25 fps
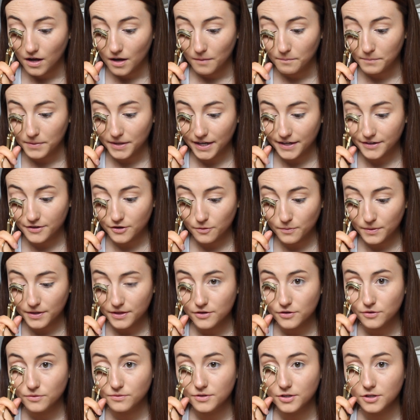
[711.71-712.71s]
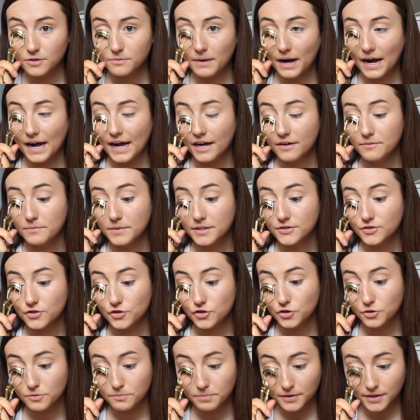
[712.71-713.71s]
But I know with YouTube I have been
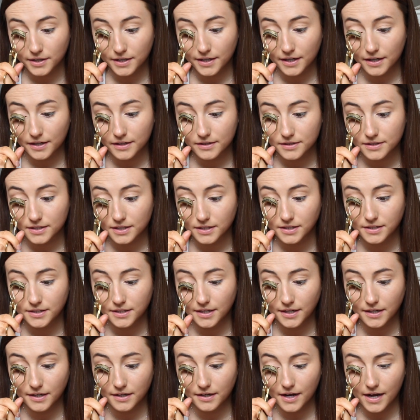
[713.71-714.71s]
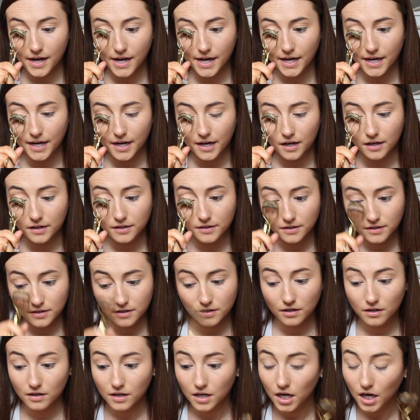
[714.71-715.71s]
super inconsistent, and
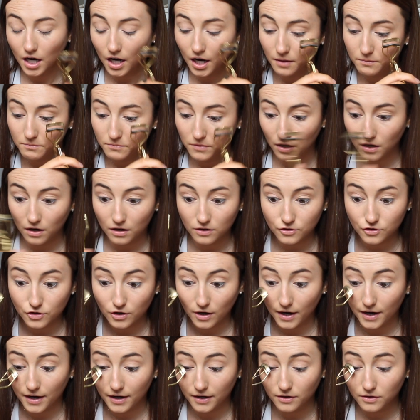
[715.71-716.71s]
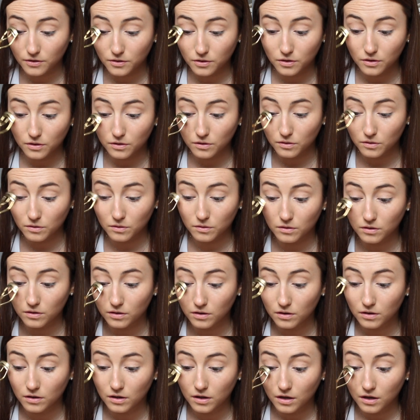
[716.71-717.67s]
I'm not trying to